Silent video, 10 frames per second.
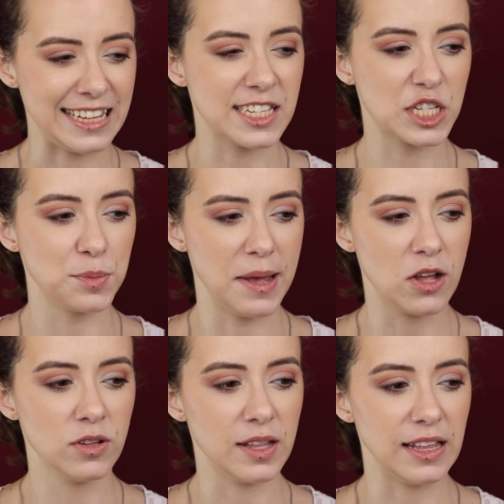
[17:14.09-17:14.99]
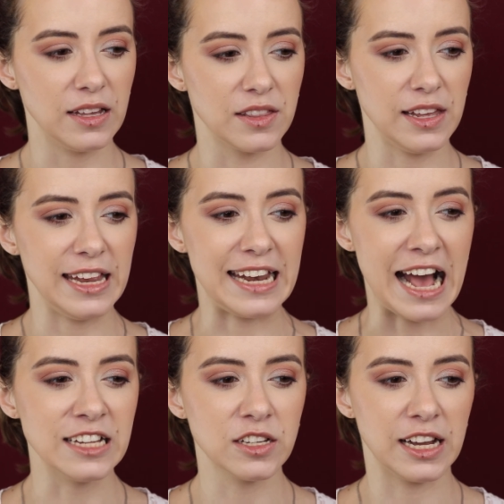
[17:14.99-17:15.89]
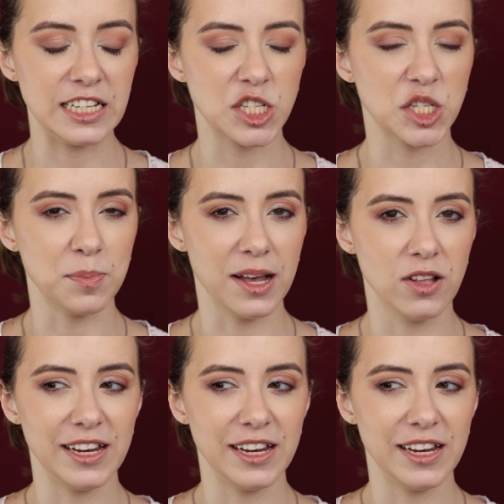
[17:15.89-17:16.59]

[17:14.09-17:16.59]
it has a nice smell,